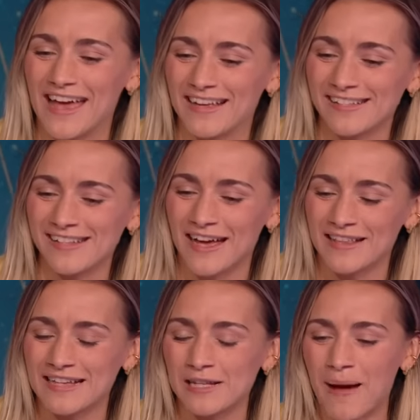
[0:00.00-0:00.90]
there's uh,
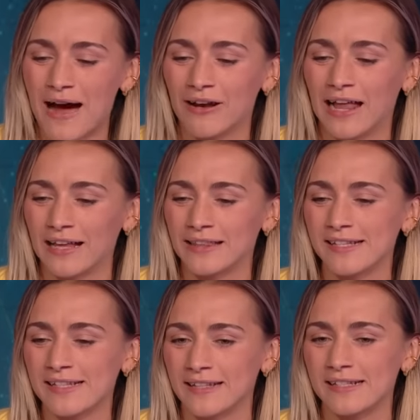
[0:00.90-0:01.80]
there's a parallel in
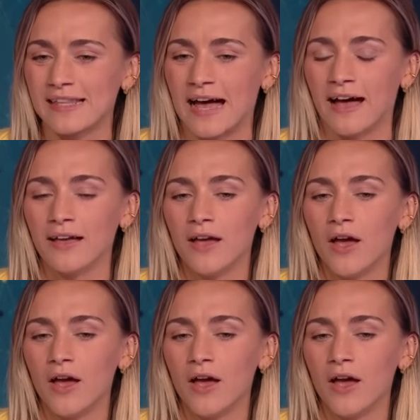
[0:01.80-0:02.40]
the sense that